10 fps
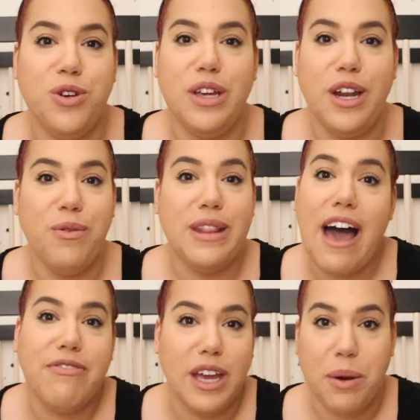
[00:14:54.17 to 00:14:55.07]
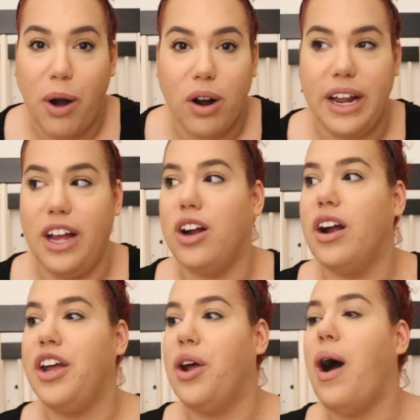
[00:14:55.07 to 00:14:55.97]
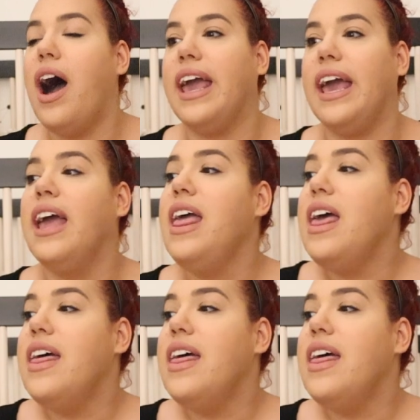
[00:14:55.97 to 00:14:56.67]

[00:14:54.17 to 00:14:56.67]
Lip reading: you know, laughing at a party or, you know, hugging.